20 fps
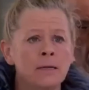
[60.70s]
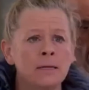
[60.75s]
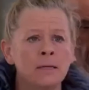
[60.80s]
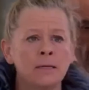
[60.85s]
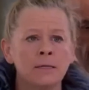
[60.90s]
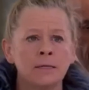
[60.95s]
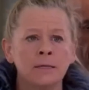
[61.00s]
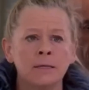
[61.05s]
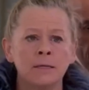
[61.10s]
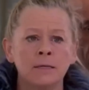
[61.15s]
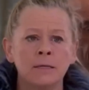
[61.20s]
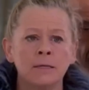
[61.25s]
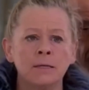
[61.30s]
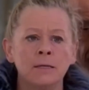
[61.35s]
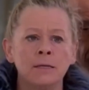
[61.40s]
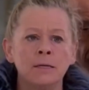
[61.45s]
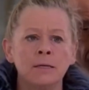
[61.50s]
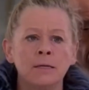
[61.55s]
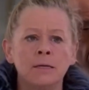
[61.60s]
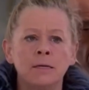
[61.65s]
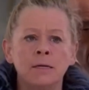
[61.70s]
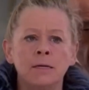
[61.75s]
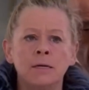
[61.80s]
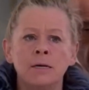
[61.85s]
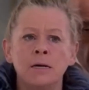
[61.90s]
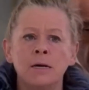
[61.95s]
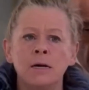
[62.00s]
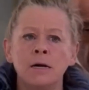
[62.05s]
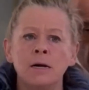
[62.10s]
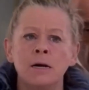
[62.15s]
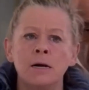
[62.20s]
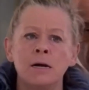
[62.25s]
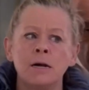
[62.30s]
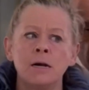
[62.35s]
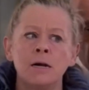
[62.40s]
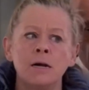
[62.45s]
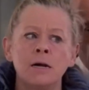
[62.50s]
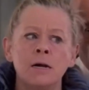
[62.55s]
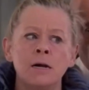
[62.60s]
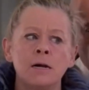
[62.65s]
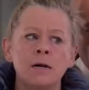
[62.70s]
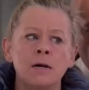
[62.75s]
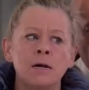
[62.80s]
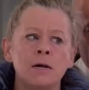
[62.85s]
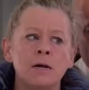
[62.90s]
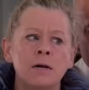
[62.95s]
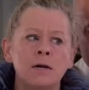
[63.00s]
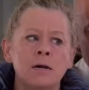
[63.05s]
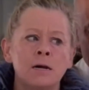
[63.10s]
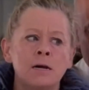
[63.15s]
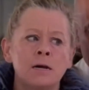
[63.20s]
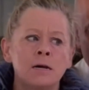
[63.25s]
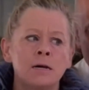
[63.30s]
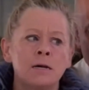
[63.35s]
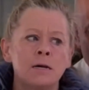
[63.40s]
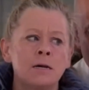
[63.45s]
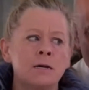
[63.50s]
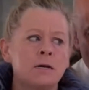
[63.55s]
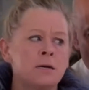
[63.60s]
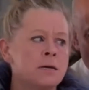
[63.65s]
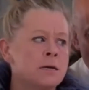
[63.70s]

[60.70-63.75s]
(silent)